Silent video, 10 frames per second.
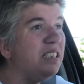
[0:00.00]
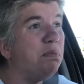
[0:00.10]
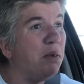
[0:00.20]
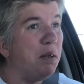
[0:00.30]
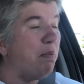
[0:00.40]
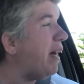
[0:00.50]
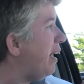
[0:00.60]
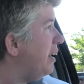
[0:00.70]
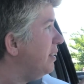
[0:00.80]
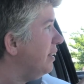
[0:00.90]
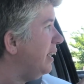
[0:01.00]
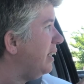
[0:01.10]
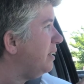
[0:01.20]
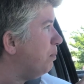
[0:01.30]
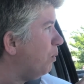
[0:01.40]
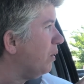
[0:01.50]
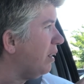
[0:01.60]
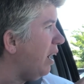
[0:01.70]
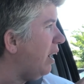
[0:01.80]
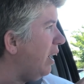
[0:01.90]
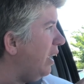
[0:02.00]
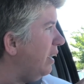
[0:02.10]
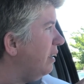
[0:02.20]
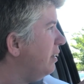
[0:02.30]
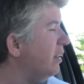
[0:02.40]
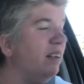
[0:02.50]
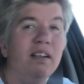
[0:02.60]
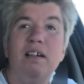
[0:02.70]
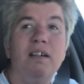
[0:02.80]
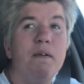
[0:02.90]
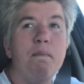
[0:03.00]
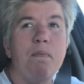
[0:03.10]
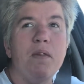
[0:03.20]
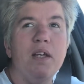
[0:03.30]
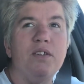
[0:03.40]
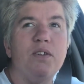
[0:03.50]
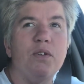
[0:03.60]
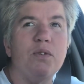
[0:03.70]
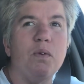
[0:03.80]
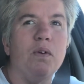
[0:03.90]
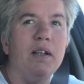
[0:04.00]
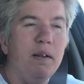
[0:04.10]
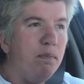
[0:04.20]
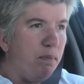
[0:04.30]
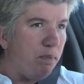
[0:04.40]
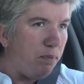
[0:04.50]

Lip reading: It's pretty bad. Like, the poor guy is so swollen.